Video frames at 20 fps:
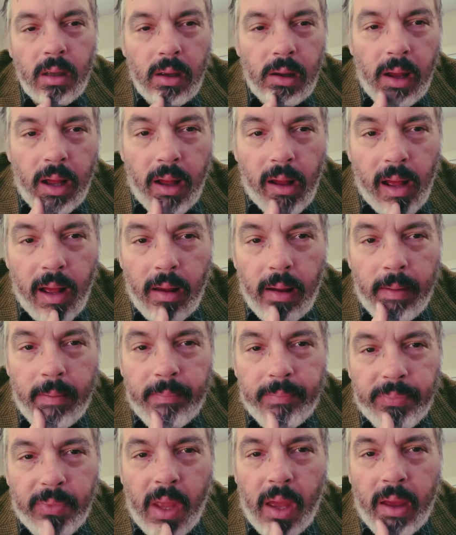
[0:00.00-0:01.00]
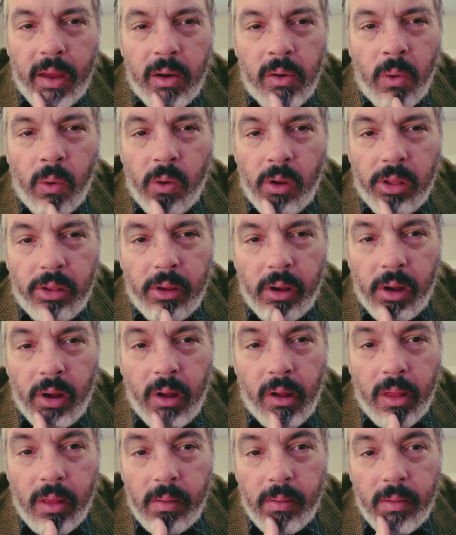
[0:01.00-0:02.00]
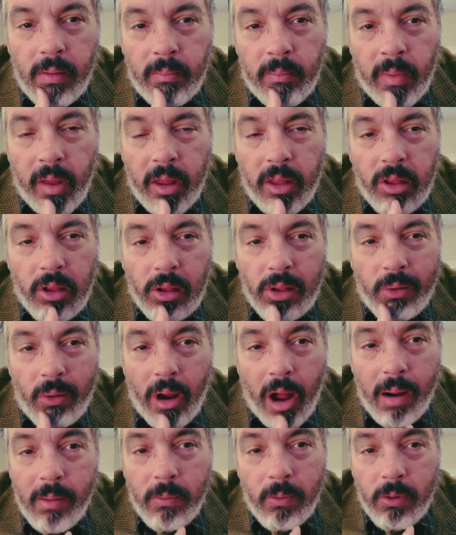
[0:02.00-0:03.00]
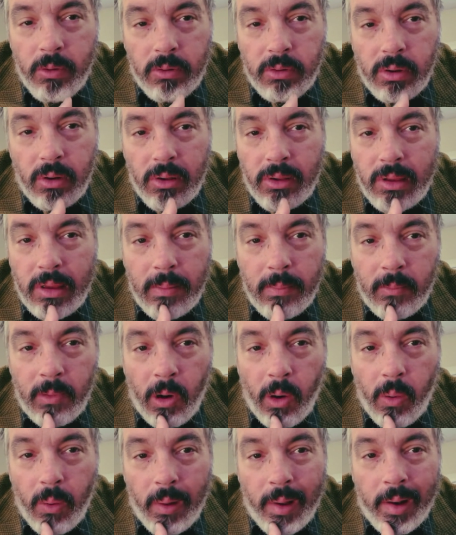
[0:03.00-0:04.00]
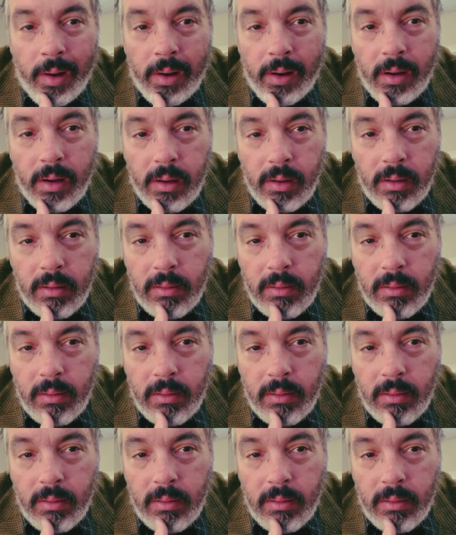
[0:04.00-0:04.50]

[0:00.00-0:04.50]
I noticed I got my subscribers just keep growing.